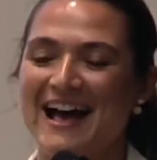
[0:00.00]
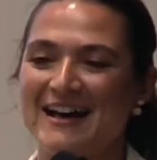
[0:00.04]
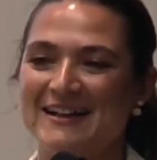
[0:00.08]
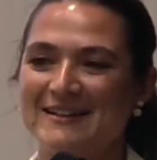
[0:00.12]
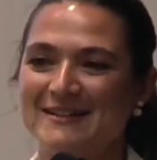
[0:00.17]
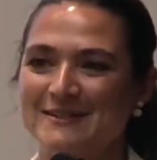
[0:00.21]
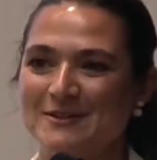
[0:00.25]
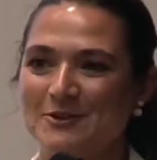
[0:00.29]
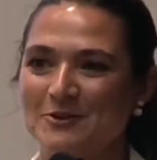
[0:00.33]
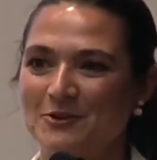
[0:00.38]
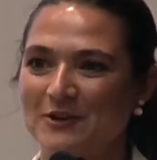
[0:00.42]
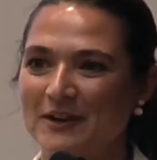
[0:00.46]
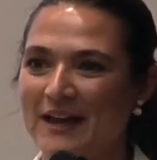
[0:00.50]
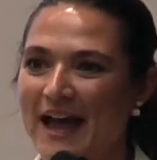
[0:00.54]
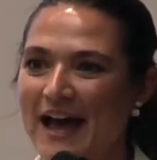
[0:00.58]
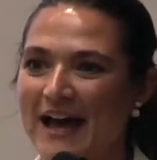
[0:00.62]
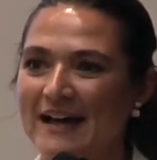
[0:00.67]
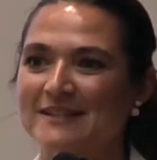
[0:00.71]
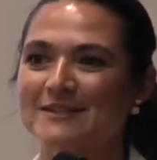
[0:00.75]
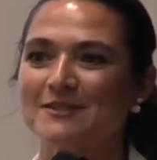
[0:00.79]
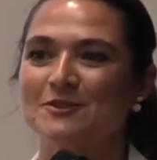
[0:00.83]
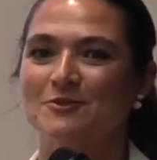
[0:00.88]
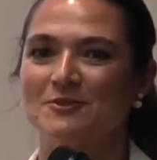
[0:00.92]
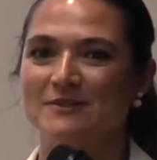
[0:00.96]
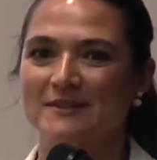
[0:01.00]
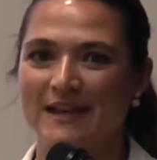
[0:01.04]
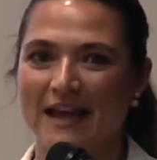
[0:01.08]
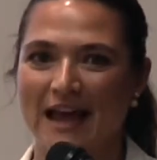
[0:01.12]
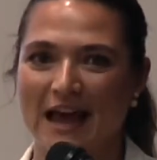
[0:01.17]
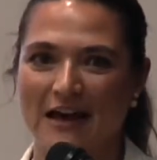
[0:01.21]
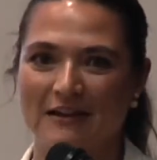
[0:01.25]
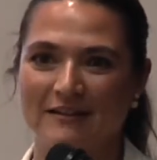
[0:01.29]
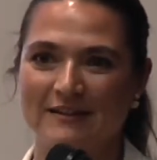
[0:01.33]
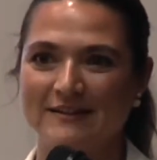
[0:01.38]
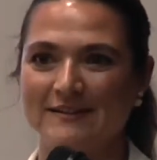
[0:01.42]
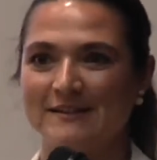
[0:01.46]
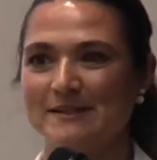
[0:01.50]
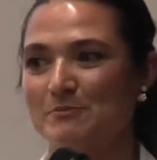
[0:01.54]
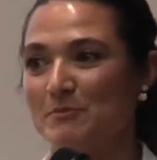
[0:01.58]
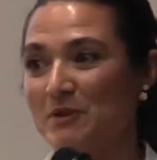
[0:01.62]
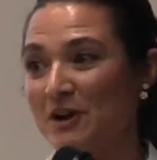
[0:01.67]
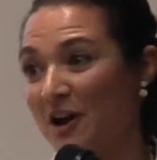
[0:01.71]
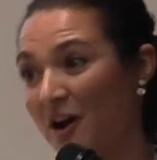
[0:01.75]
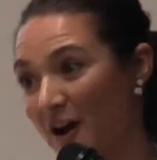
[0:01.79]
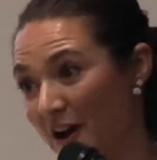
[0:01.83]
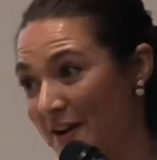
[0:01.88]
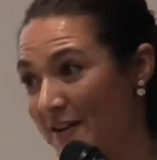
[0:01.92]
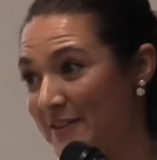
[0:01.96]
So Castles, Gowlings,
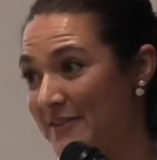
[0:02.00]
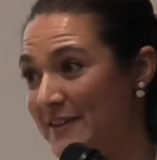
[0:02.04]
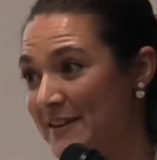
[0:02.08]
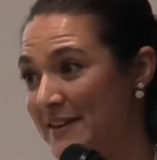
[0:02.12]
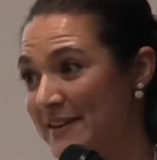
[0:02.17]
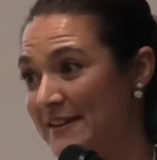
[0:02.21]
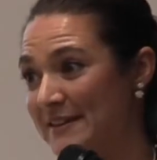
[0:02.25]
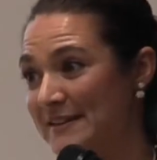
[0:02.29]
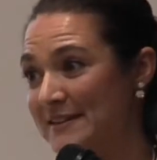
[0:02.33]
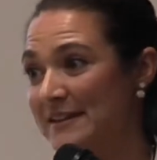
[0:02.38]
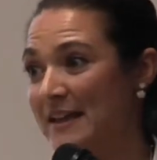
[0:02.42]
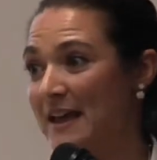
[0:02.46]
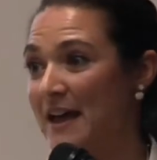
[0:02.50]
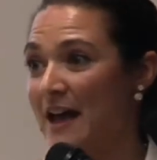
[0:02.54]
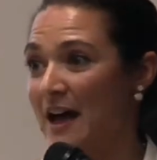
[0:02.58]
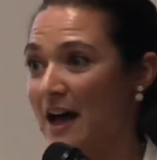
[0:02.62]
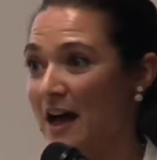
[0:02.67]
McCarthy's.